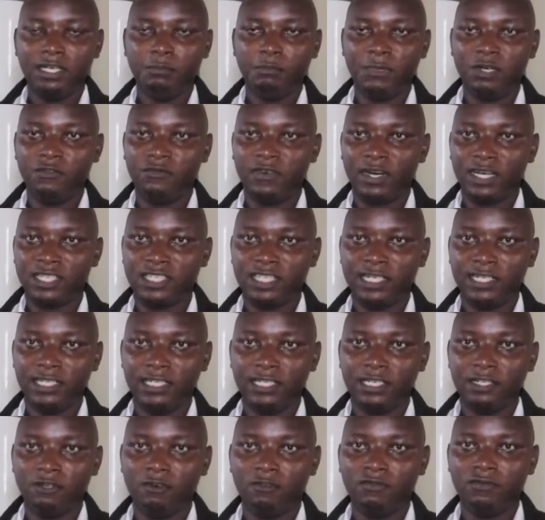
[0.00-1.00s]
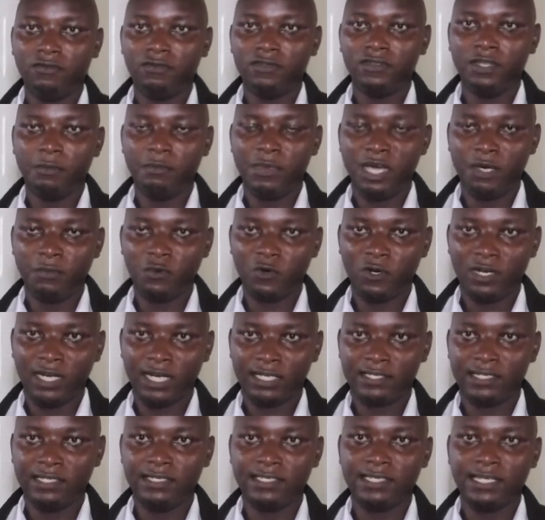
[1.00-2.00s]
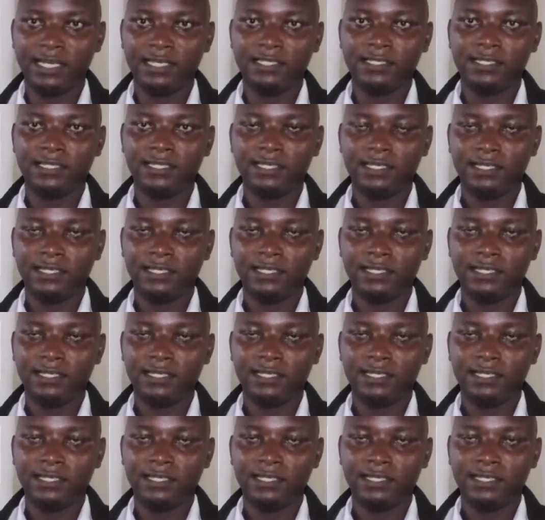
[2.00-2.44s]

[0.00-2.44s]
manufacturing of the byproducts and such.